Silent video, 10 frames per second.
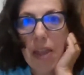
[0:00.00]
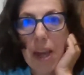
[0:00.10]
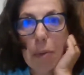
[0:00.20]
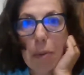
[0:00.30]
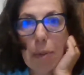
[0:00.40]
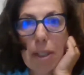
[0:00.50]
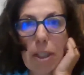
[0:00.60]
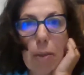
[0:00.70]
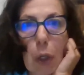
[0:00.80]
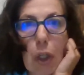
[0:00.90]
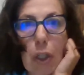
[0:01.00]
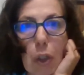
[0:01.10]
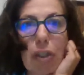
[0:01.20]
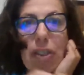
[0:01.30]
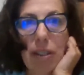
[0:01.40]
That would be a SMART
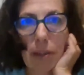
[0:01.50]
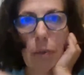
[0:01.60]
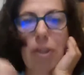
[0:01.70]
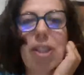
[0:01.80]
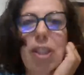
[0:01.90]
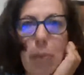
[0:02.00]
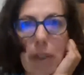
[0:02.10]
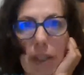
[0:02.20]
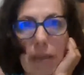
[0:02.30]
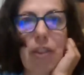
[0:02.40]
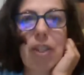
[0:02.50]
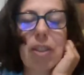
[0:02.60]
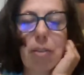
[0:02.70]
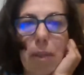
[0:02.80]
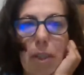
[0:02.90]
goal because it's specific,
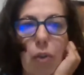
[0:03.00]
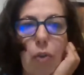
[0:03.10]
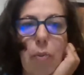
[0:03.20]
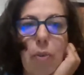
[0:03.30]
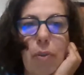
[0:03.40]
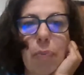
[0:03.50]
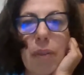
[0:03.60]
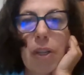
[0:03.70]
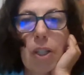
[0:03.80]
it's measurable.